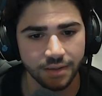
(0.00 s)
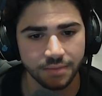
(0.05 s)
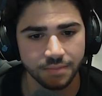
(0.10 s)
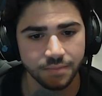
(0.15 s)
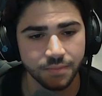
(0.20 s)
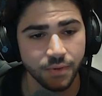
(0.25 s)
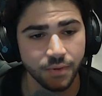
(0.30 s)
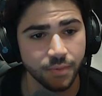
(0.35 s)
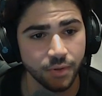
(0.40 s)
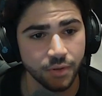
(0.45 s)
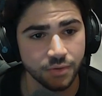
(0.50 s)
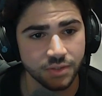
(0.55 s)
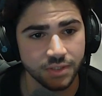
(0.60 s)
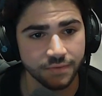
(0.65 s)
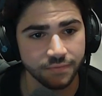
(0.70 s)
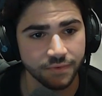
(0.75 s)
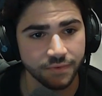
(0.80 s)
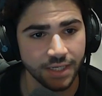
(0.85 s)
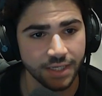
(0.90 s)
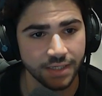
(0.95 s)
propose
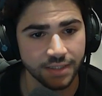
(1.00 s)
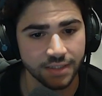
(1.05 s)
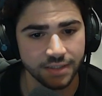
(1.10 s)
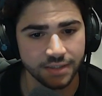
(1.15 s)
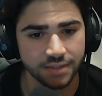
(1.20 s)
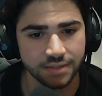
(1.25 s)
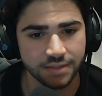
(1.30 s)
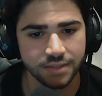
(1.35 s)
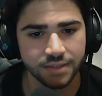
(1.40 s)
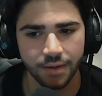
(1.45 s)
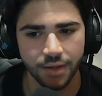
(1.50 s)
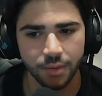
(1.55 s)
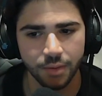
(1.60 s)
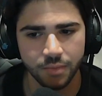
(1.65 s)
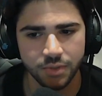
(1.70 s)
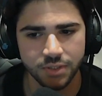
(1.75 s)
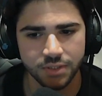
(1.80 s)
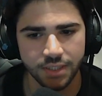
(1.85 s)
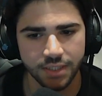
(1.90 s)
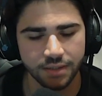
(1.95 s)
different ideas, and
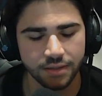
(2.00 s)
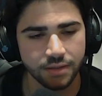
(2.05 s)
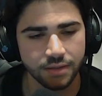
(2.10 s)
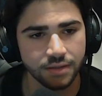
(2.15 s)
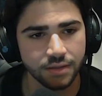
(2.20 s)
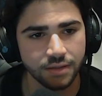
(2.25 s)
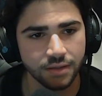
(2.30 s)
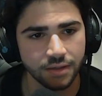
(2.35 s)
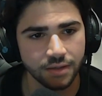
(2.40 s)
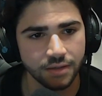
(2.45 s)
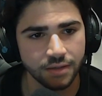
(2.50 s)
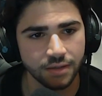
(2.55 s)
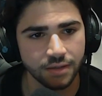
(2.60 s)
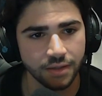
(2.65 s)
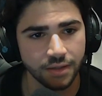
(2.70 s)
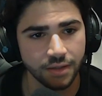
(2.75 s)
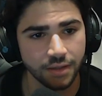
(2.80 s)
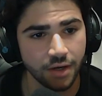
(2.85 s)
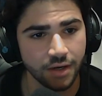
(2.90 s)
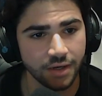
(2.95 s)
almost like
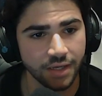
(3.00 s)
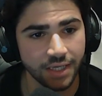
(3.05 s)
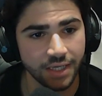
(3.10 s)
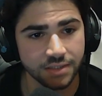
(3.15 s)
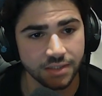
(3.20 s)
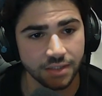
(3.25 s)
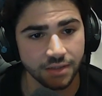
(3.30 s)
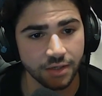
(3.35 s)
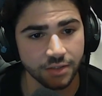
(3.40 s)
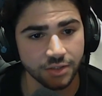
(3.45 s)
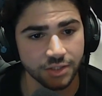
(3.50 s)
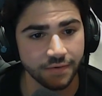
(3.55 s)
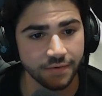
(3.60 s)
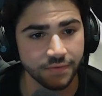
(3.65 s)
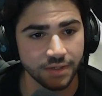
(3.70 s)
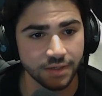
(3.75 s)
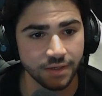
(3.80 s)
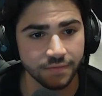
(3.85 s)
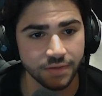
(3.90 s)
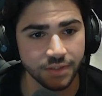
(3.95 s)
elongates the
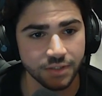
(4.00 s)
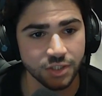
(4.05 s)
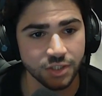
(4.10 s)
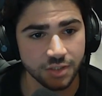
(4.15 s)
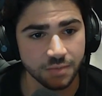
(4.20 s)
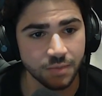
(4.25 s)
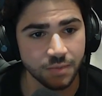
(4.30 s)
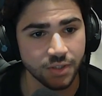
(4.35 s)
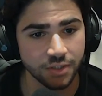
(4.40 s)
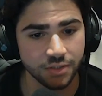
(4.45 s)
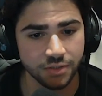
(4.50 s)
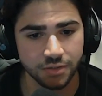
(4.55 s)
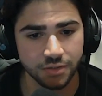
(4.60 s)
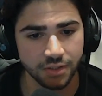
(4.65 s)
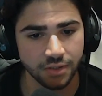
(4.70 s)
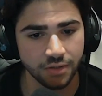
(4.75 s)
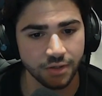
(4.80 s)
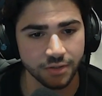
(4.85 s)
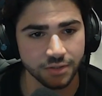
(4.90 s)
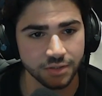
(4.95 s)
longevity of it just because there's a
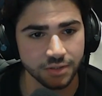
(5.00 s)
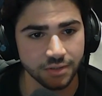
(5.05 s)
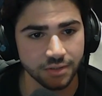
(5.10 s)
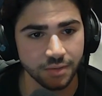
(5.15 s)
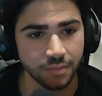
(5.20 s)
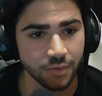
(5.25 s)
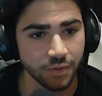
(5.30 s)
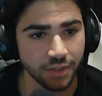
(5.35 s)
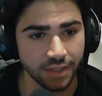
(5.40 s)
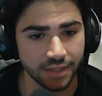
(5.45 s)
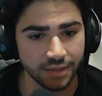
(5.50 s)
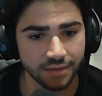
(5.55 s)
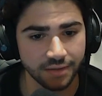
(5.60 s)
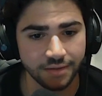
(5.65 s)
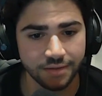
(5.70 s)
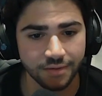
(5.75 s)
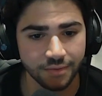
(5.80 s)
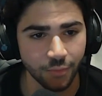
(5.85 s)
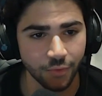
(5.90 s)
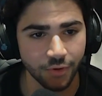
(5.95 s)
larger community
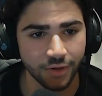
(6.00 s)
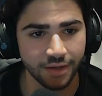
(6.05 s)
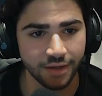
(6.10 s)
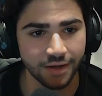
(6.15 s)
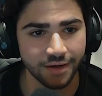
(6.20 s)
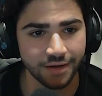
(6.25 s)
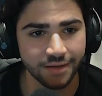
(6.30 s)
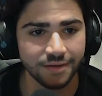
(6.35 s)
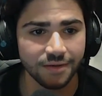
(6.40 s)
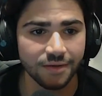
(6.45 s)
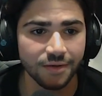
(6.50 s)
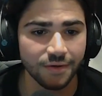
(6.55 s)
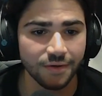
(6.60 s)
working on it.